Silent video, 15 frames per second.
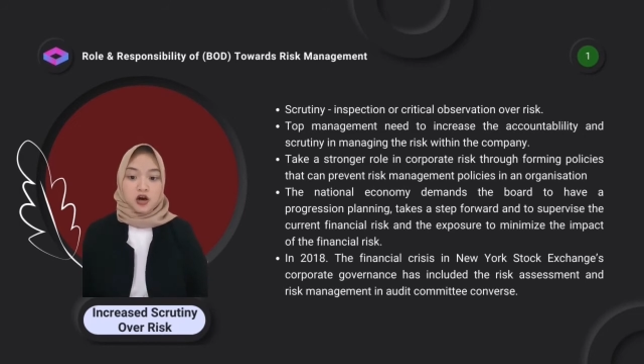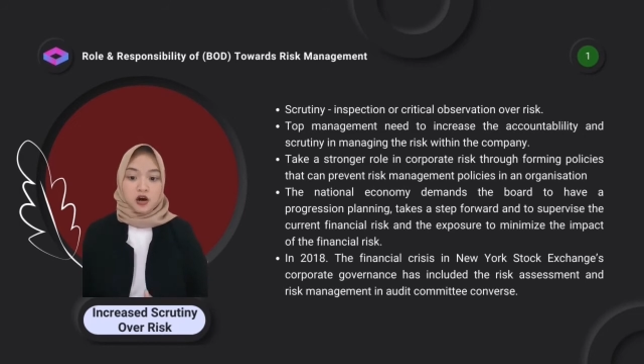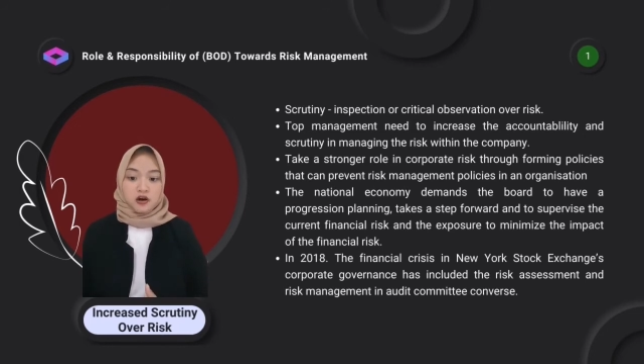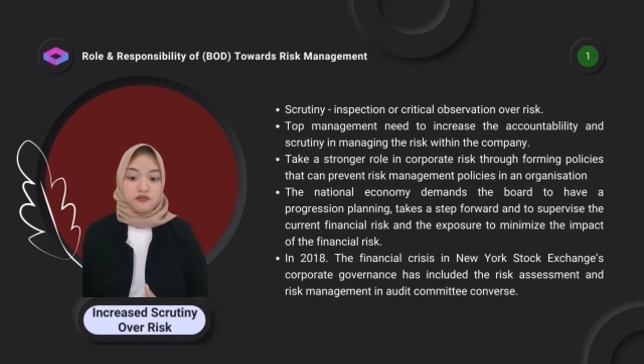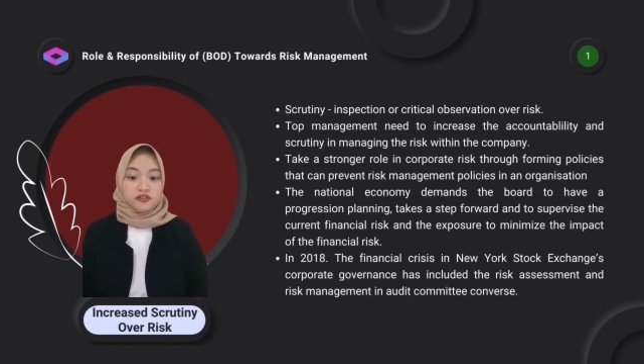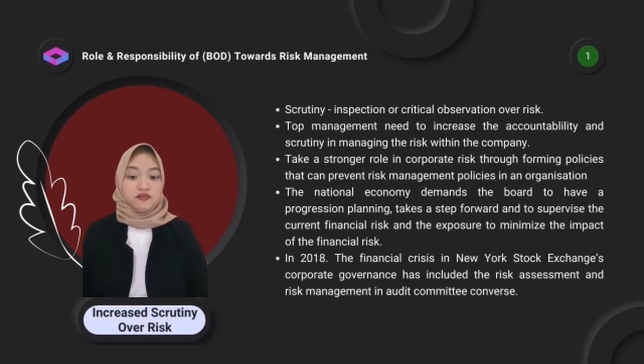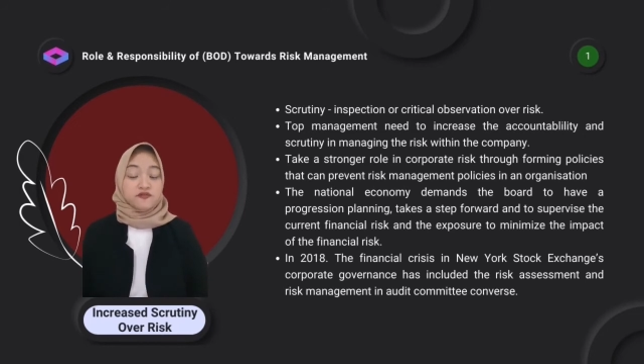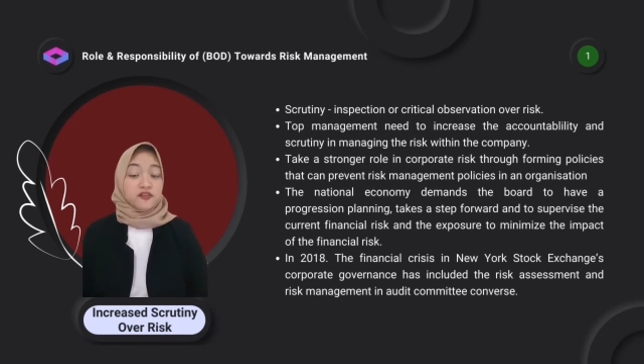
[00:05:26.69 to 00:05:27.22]

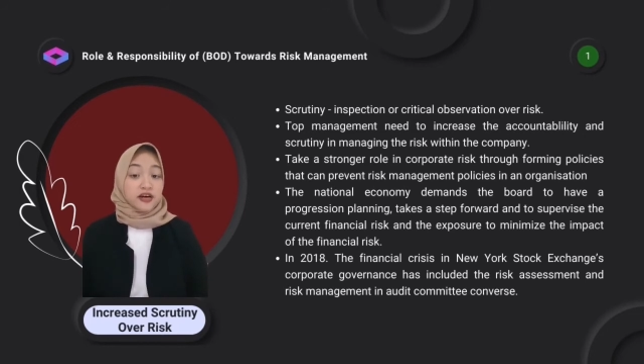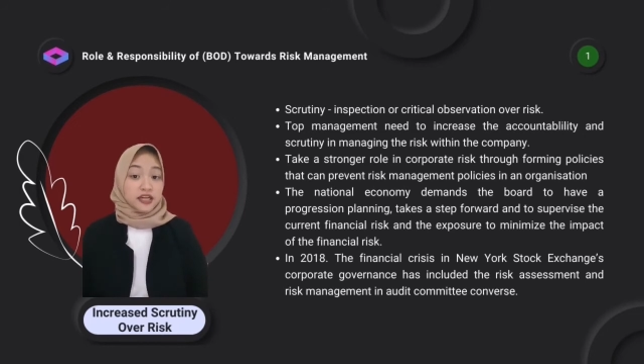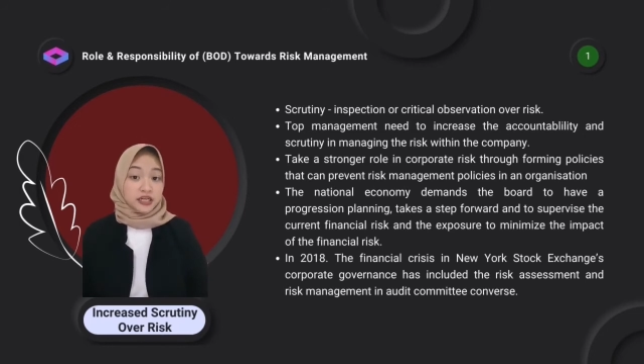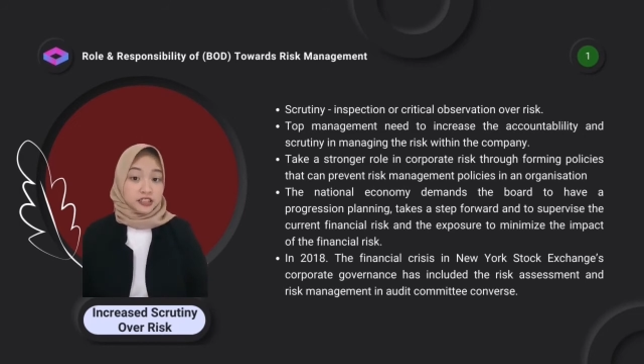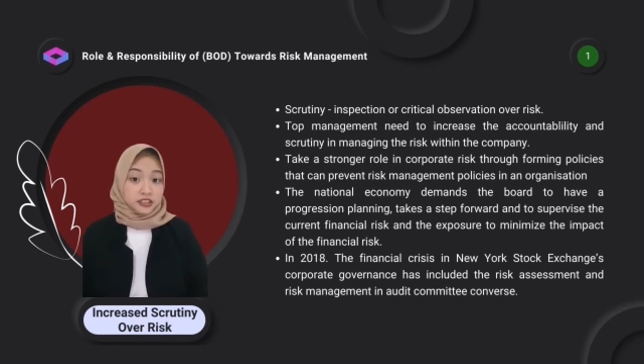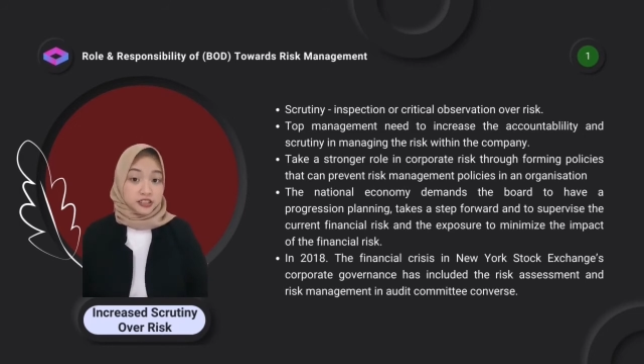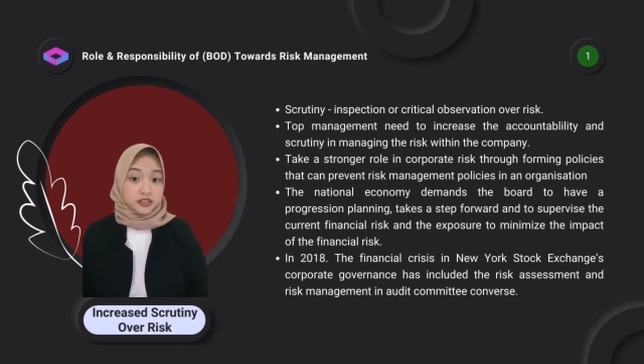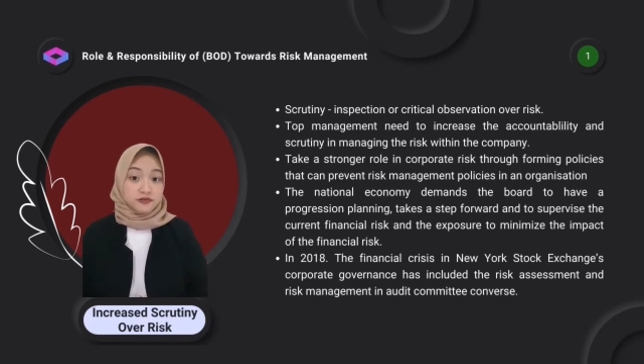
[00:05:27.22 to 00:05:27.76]
of the
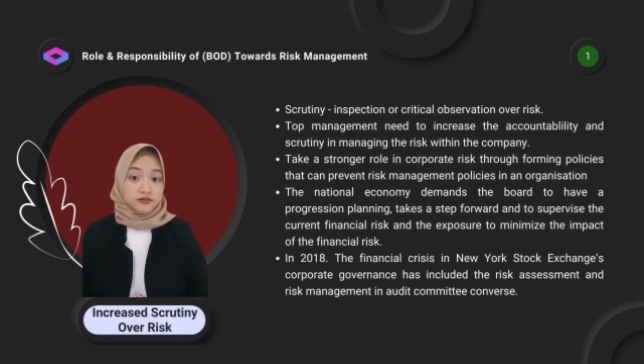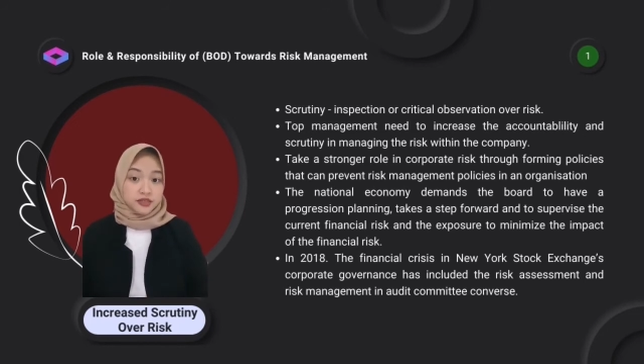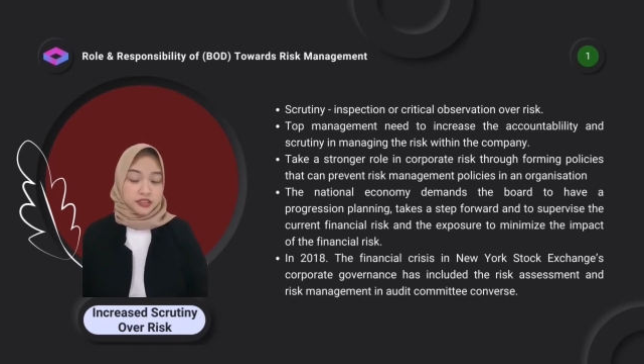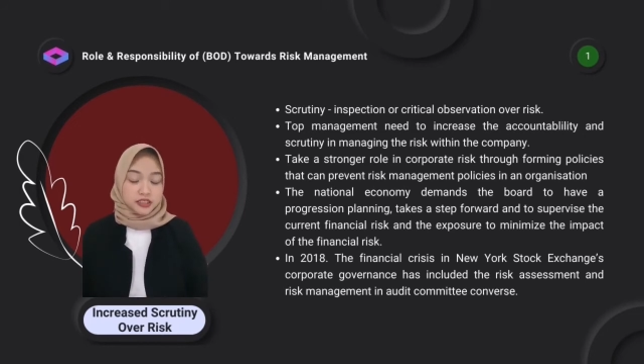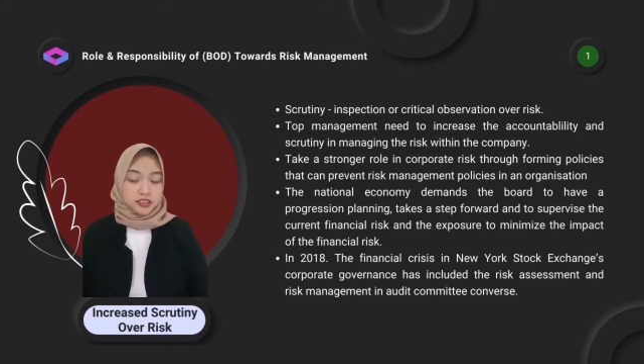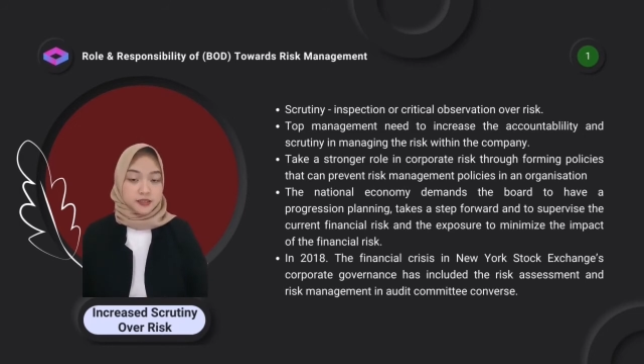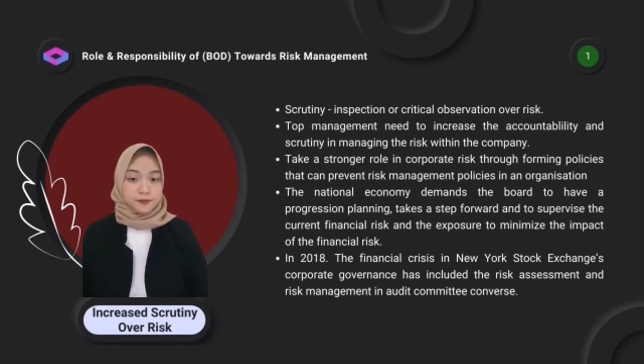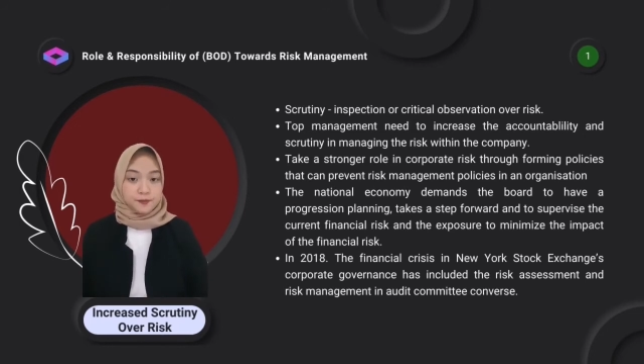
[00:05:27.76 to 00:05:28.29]
financial risk.